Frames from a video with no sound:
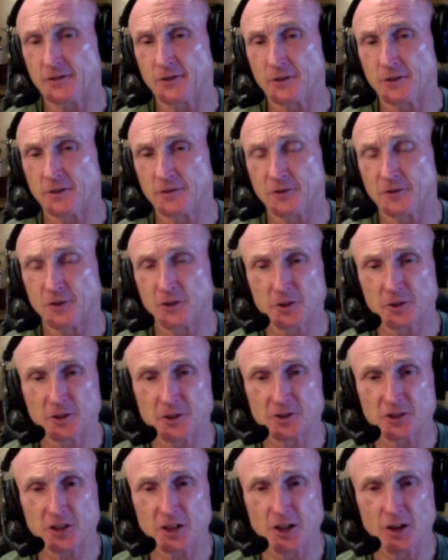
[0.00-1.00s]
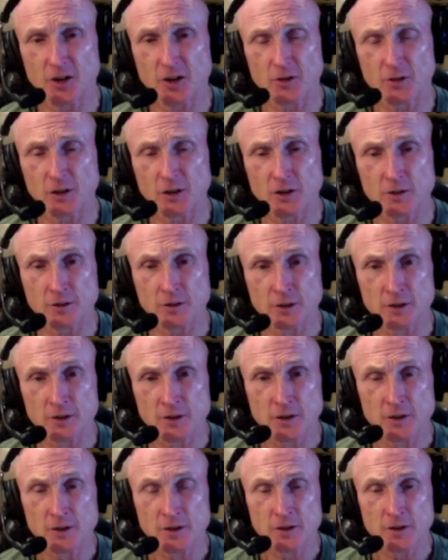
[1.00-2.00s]
a foot, or a toe, or
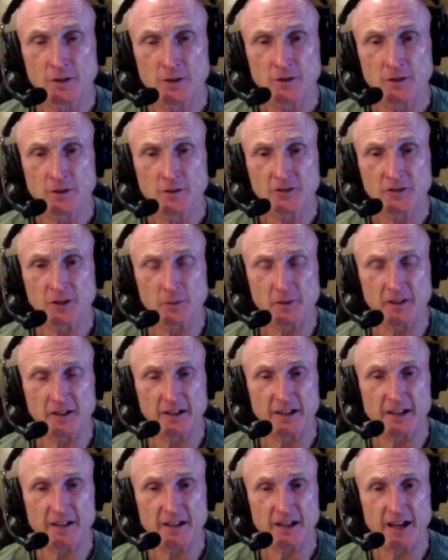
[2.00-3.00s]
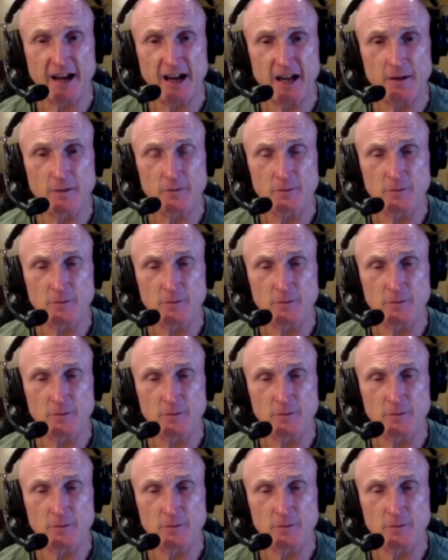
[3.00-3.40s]
something like that.